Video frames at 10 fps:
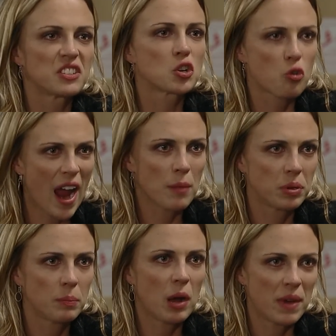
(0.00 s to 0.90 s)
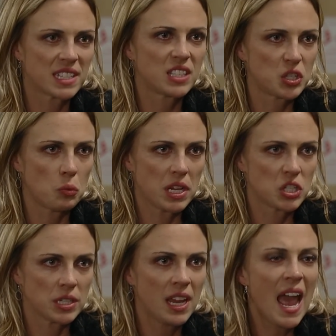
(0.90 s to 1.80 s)
doesn't give a crap about my
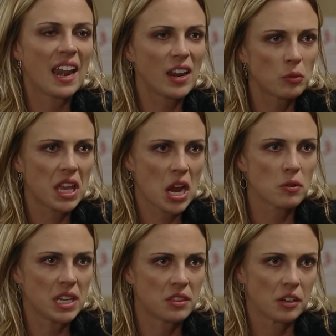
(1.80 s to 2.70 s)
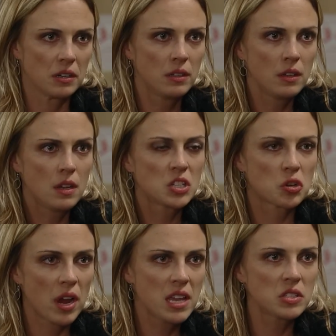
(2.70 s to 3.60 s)
situation, and I don't care either.
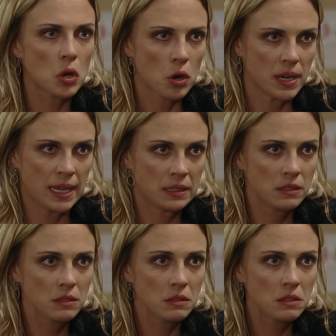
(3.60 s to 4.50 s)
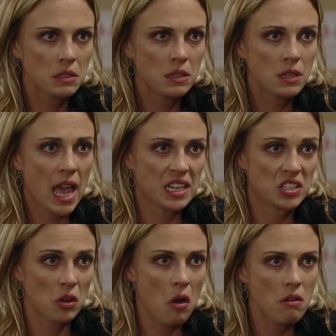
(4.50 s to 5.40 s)
Trey is hurting,
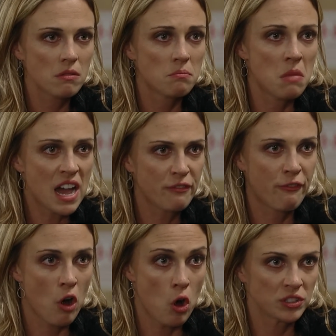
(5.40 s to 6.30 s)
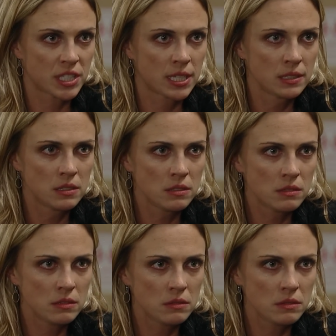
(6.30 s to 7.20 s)
and it's my fault.